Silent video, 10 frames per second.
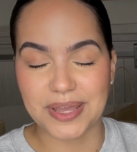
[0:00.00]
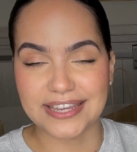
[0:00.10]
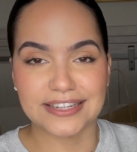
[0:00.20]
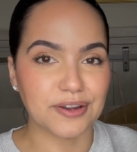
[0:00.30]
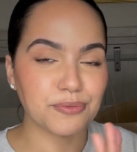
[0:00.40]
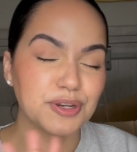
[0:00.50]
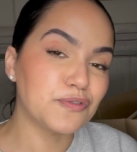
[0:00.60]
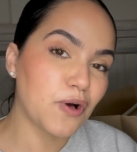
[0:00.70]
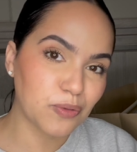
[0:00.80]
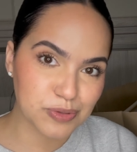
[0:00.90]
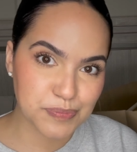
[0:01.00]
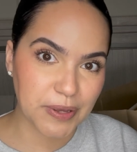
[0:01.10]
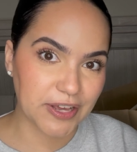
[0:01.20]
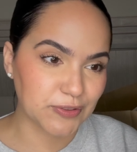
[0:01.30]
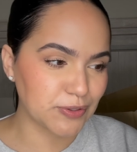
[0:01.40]
I can get rid of all those
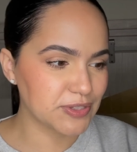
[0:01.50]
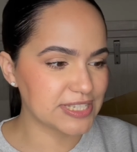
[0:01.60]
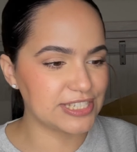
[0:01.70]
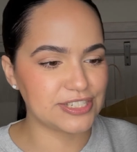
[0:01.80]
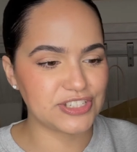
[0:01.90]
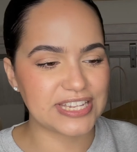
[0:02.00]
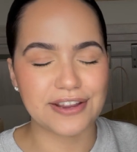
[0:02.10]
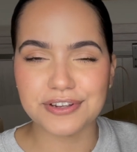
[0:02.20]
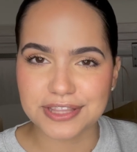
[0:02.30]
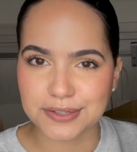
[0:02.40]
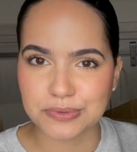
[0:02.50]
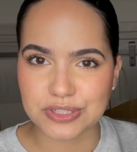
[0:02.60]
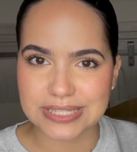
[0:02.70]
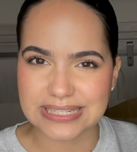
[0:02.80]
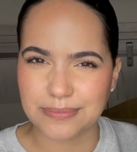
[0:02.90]
bottles and just everything will
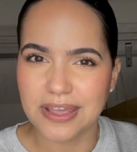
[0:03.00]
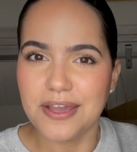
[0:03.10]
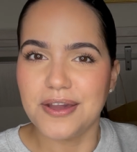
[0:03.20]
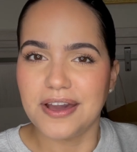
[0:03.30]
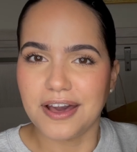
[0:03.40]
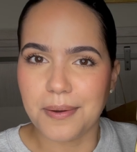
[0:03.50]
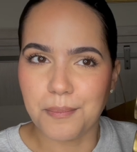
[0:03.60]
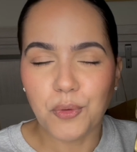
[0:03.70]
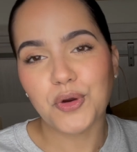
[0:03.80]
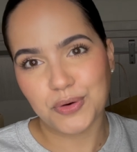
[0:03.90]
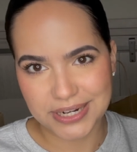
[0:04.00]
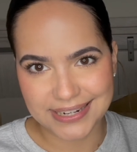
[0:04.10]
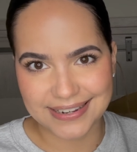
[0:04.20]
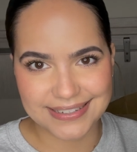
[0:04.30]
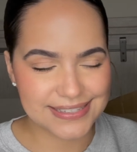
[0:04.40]
just seem more
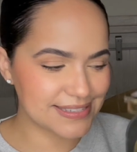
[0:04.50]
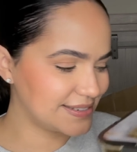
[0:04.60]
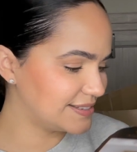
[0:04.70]
organized.